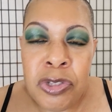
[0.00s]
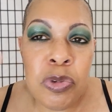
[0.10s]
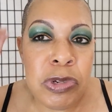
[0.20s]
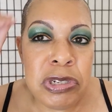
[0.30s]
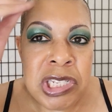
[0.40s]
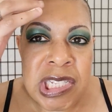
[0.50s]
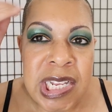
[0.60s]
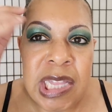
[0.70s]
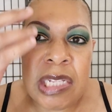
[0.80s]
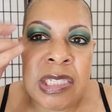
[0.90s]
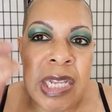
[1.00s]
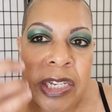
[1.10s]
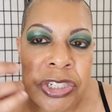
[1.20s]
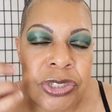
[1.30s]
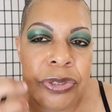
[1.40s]
you will see the
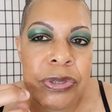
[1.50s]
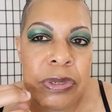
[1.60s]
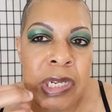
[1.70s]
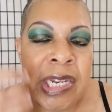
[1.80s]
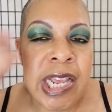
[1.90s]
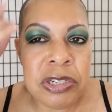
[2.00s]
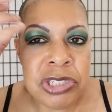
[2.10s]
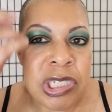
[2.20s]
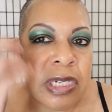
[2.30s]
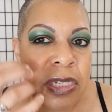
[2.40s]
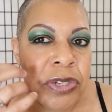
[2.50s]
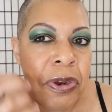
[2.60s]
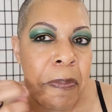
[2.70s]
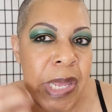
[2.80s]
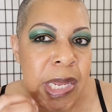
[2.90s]
texture in how she does
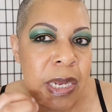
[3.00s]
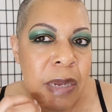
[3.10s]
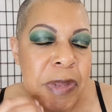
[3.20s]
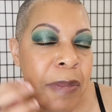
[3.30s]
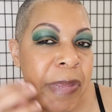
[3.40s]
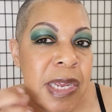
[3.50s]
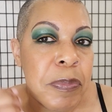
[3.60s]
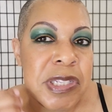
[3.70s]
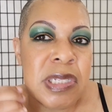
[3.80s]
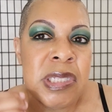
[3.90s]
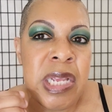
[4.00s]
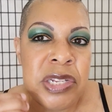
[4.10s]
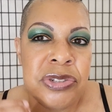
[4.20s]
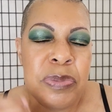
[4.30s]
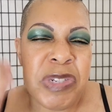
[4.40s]
her makeup. And the makeup isn't
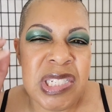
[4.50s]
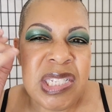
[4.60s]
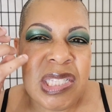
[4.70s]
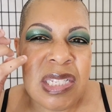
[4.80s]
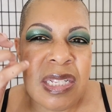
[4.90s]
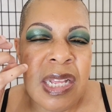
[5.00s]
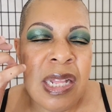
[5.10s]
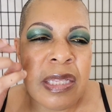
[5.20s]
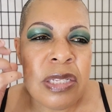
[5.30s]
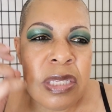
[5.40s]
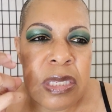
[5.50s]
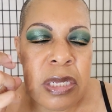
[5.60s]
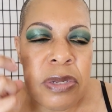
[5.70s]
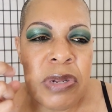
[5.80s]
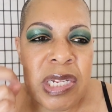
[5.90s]
textured, but just the, the
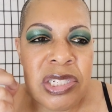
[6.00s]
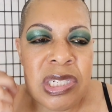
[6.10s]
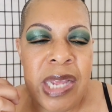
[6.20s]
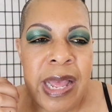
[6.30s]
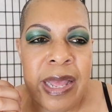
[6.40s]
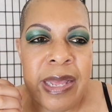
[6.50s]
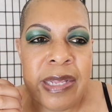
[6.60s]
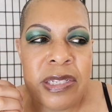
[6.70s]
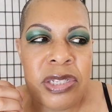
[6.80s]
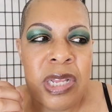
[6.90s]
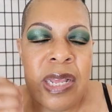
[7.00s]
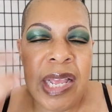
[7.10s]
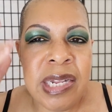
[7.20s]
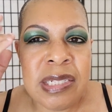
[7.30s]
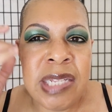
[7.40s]
skill that she has
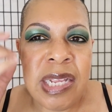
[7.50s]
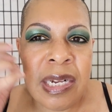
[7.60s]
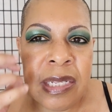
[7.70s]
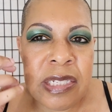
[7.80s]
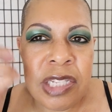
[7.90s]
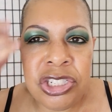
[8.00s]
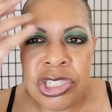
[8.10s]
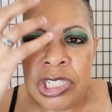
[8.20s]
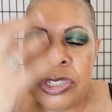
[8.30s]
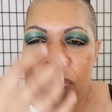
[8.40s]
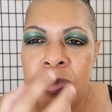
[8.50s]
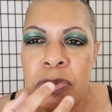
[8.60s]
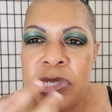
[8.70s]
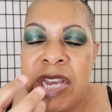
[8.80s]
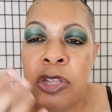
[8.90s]
and the techniques that she
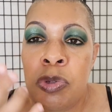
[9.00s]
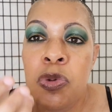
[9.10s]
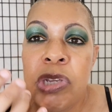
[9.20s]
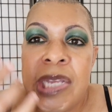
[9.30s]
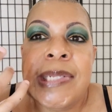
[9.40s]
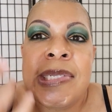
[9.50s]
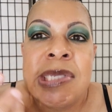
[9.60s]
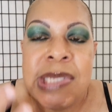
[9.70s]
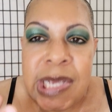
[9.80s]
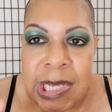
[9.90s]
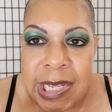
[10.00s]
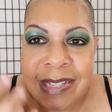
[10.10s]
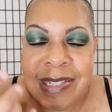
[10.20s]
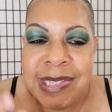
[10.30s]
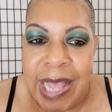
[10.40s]
used, like you can see
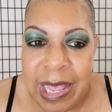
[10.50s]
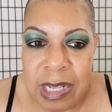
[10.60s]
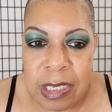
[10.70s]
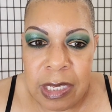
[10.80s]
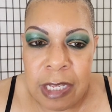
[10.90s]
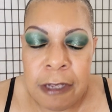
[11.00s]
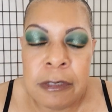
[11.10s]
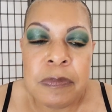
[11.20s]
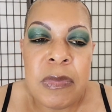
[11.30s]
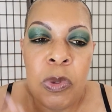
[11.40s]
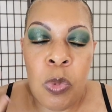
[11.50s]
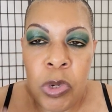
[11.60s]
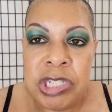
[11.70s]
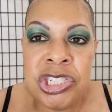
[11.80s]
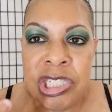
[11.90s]
exactly
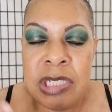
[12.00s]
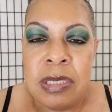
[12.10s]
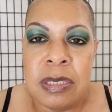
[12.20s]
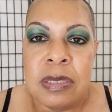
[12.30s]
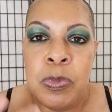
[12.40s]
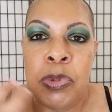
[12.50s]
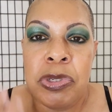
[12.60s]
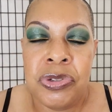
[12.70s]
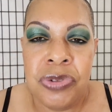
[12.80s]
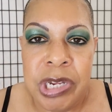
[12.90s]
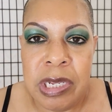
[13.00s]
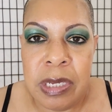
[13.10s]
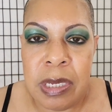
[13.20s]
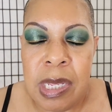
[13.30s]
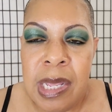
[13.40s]
what she's
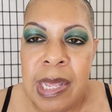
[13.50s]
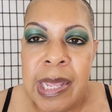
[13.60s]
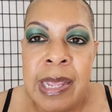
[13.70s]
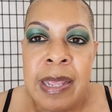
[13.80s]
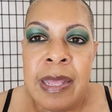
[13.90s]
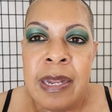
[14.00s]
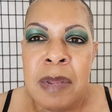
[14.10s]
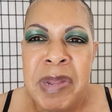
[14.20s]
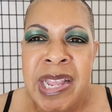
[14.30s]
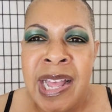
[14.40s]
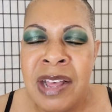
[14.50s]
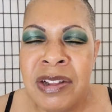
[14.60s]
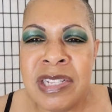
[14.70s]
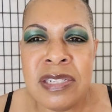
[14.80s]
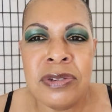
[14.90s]
portraying. And I'm like, how
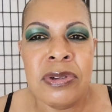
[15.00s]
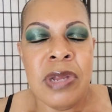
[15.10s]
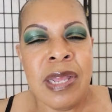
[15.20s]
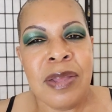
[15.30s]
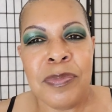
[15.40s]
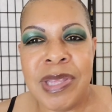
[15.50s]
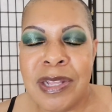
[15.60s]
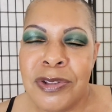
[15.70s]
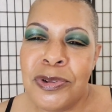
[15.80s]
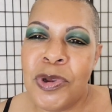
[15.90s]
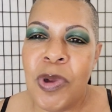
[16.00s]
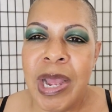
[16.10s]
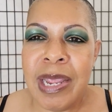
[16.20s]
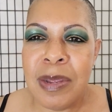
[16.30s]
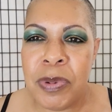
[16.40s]
this little, meek little
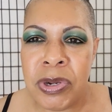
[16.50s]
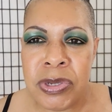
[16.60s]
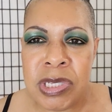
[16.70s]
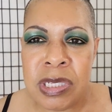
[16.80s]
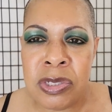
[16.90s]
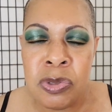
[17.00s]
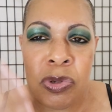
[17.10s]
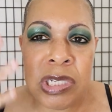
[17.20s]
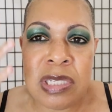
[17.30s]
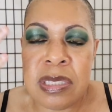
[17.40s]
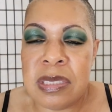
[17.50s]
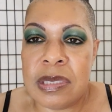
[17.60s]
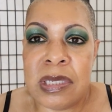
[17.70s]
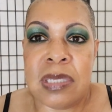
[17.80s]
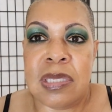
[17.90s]
quiet person do this
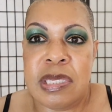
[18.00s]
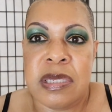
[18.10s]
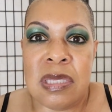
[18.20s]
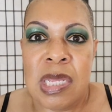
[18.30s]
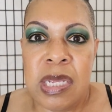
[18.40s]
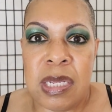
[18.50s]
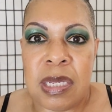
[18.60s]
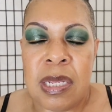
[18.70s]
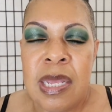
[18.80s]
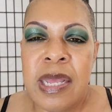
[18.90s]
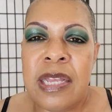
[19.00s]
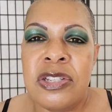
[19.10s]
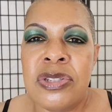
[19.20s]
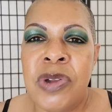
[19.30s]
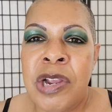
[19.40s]
this this thing.
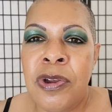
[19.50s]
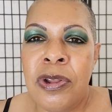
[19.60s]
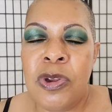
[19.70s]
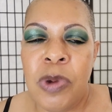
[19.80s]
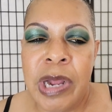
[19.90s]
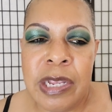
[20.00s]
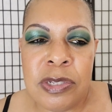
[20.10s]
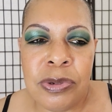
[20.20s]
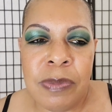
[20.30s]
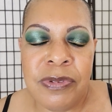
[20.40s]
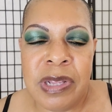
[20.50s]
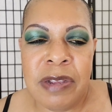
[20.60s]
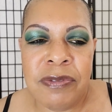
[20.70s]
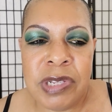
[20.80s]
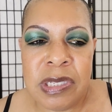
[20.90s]
And so I call it quiet storm for
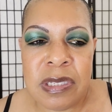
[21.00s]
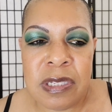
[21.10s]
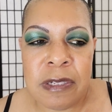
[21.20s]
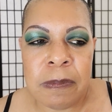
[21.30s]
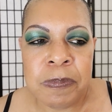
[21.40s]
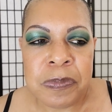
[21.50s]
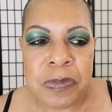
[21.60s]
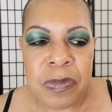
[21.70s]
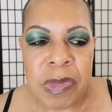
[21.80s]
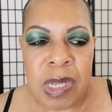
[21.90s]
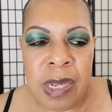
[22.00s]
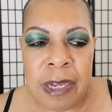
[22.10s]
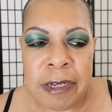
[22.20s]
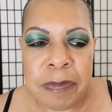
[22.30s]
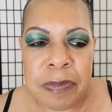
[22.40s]
that reason.
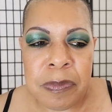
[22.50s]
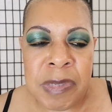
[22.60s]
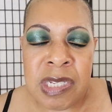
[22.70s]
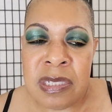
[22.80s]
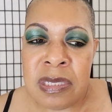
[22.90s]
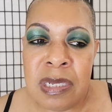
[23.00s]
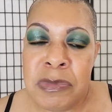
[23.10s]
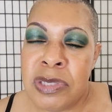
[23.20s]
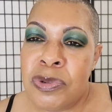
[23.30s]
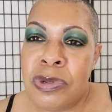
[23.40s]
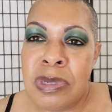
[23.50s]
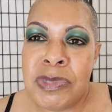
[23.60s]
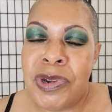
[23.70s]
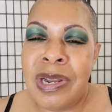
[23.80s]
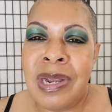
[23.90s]
Um, because some storms are